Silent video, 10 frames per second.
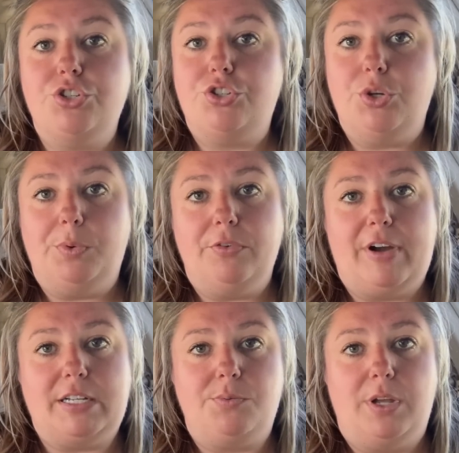super
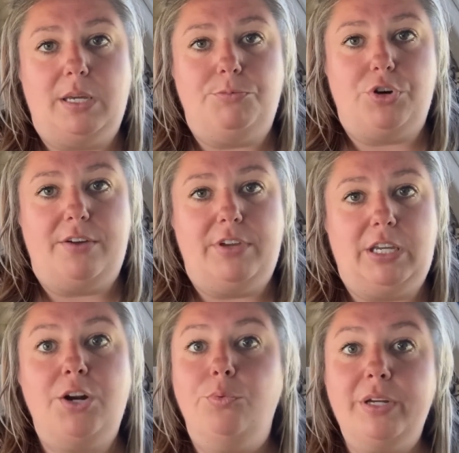fast while I'm driving.
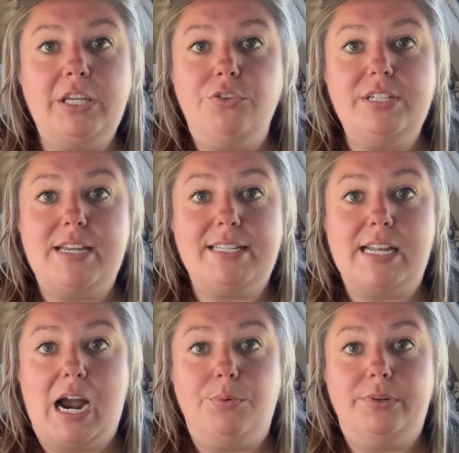It really only takes
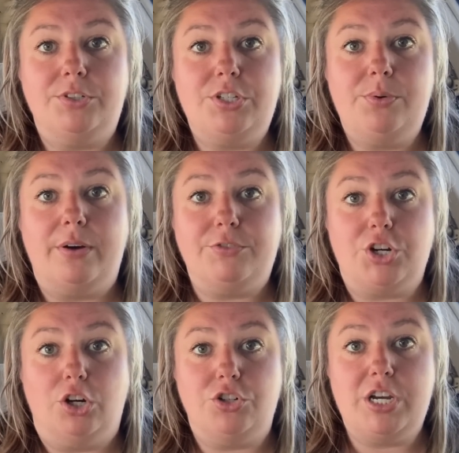an hour or two of
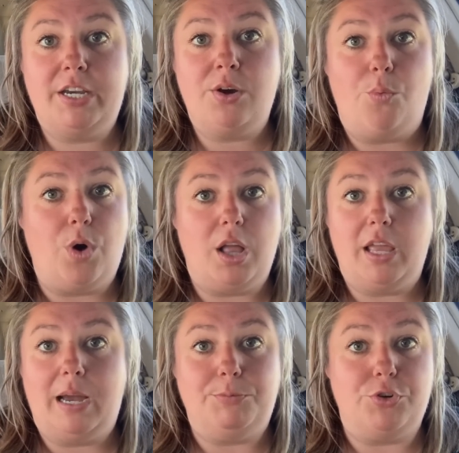charging while
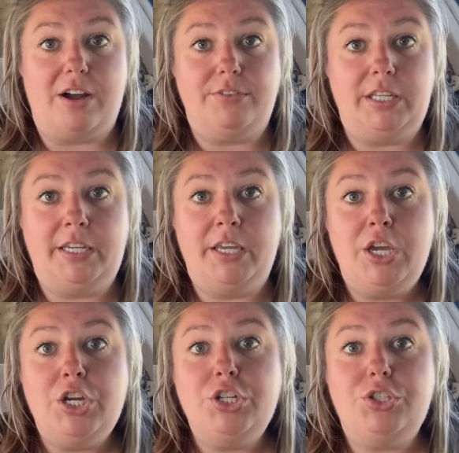I'm traveling
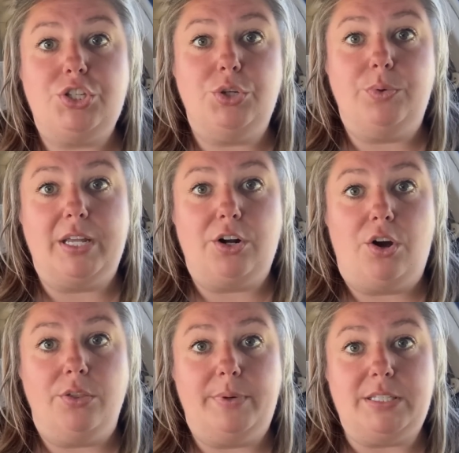to get it
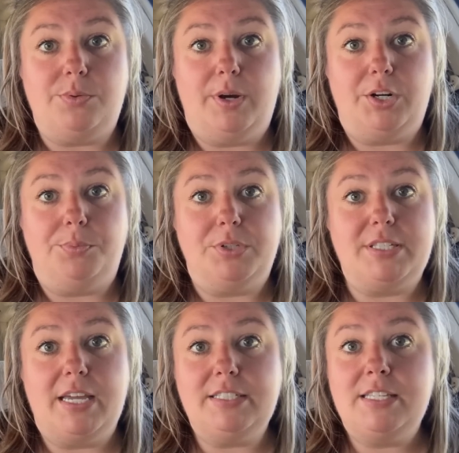all the way to
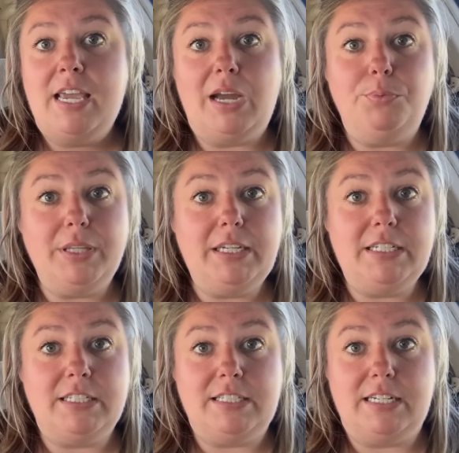100%. I
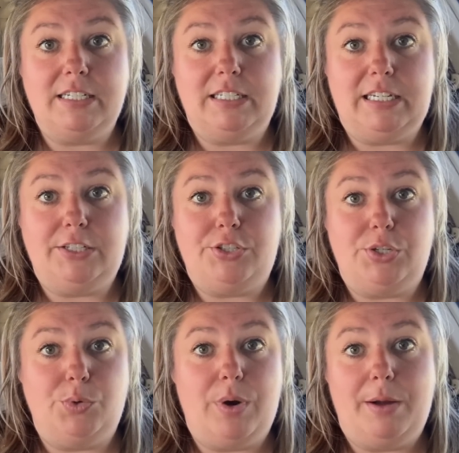really didn't need
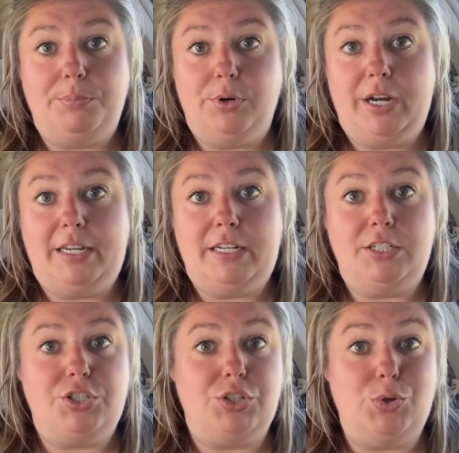to upgrade
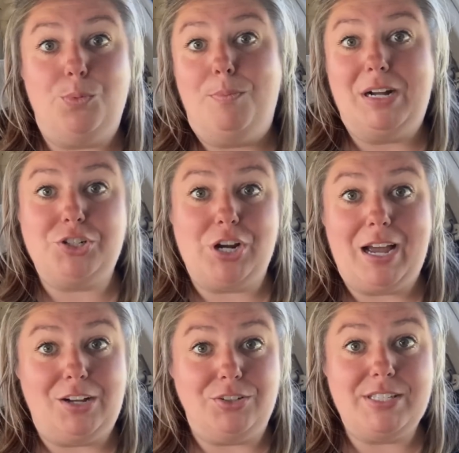to much
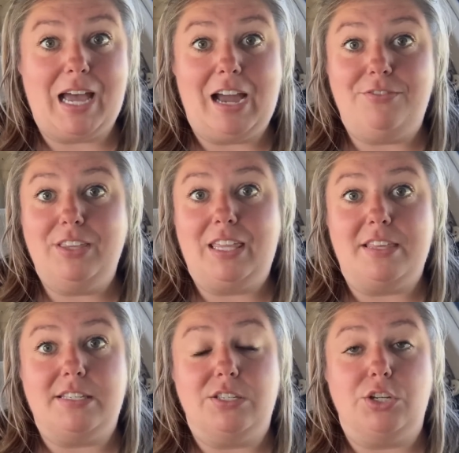else. I feel like
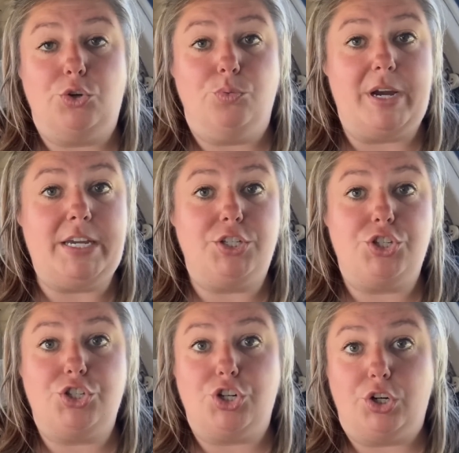this is a great
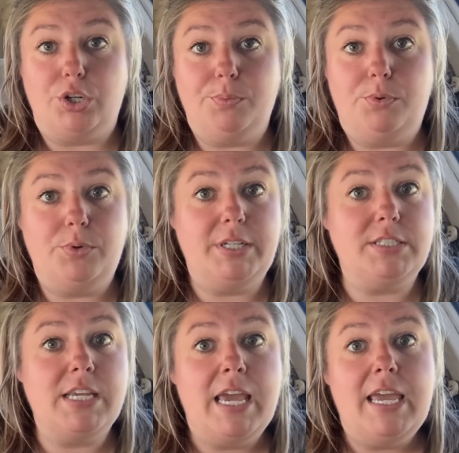starter
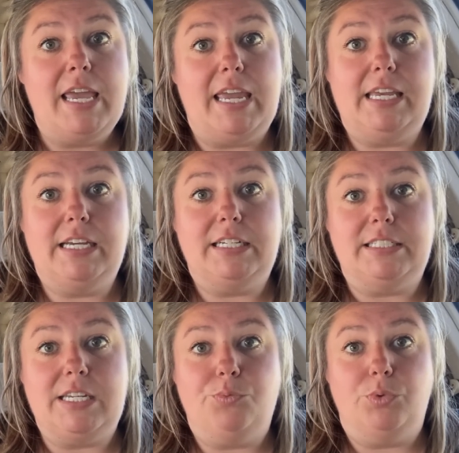point,
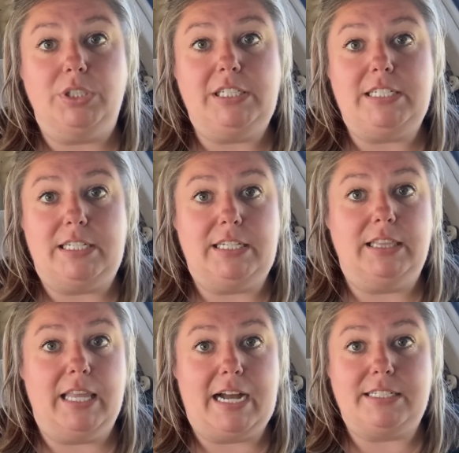and it really did
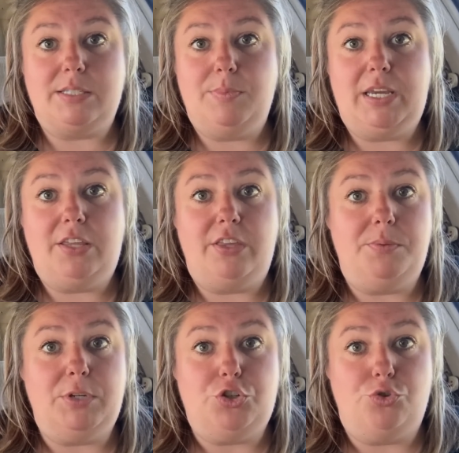last me the
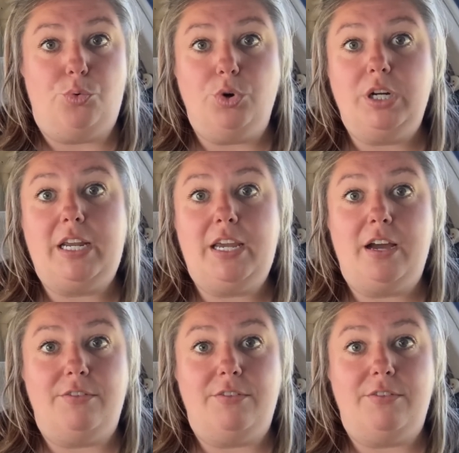majority of